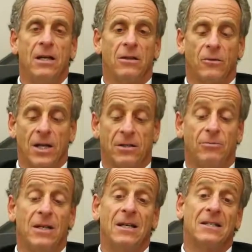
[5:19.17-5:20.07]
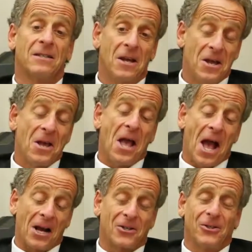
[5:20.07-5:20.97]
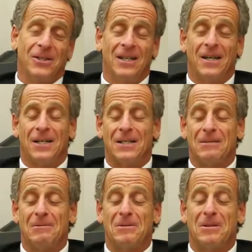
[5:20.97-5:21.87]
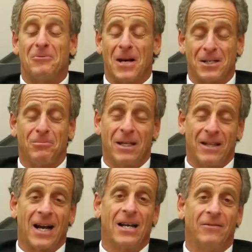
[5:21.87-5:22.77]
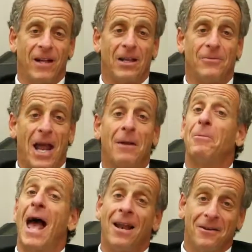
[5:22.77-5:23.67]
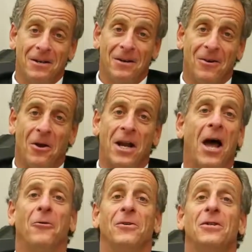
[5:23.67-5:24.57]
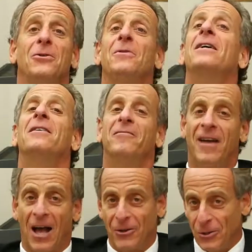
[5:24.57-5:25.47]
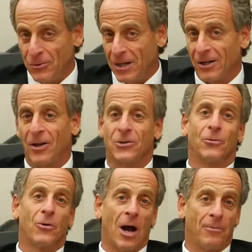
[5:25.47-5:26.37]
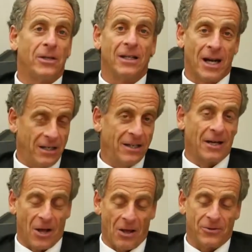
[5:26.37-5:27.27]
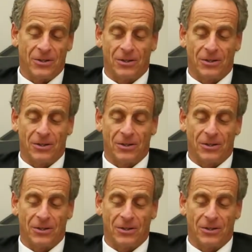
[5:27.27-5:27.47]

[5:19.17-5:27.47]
The recipe is actually a recipe that I developed and patented on how to value intellectual property in any technology